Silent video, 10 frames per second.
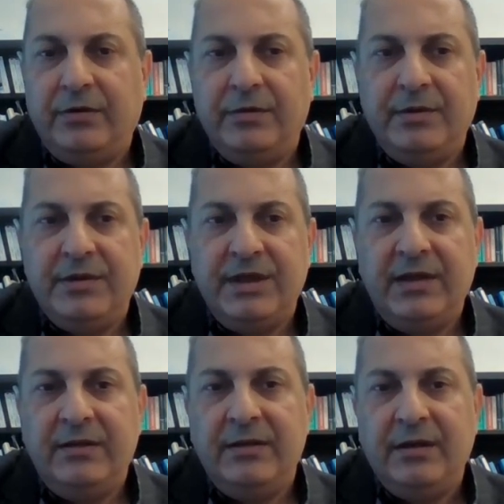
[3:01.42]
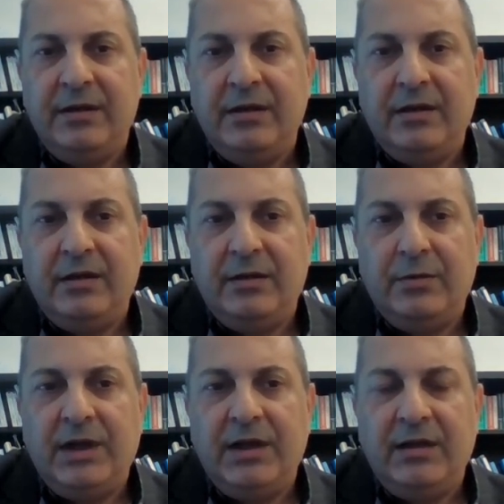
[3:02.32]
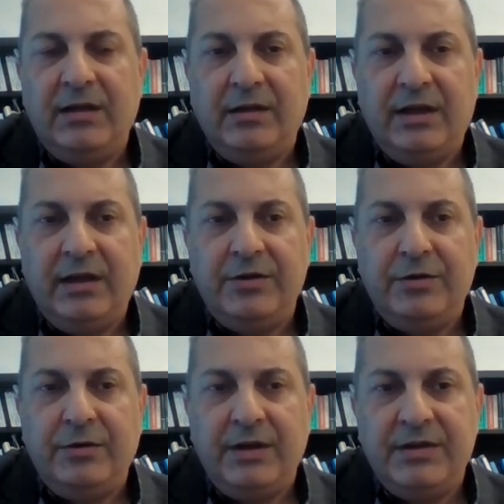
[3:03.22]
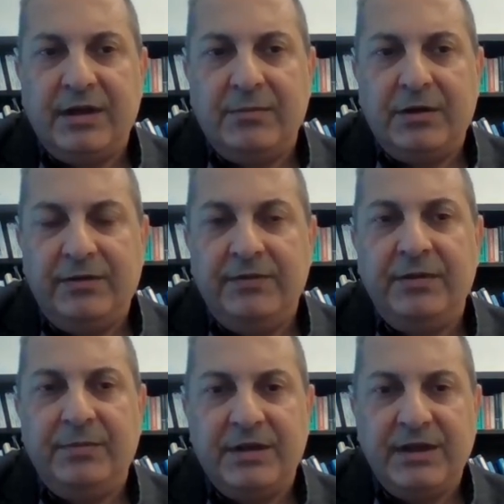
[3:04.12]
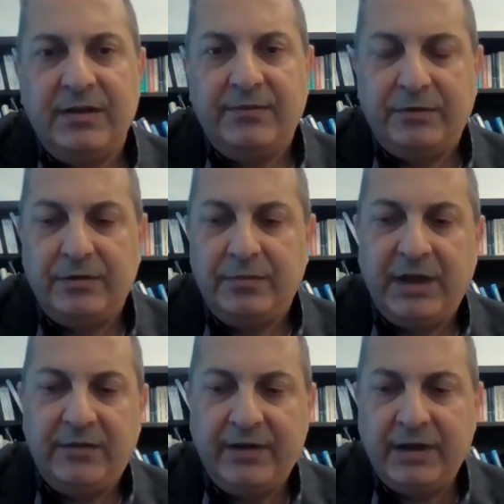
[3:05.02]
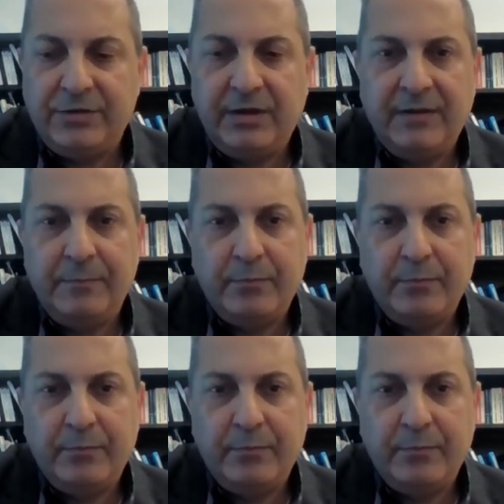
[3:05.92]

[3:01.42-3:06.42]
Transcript: 4%, while the ratio is about 50% for manufacturing.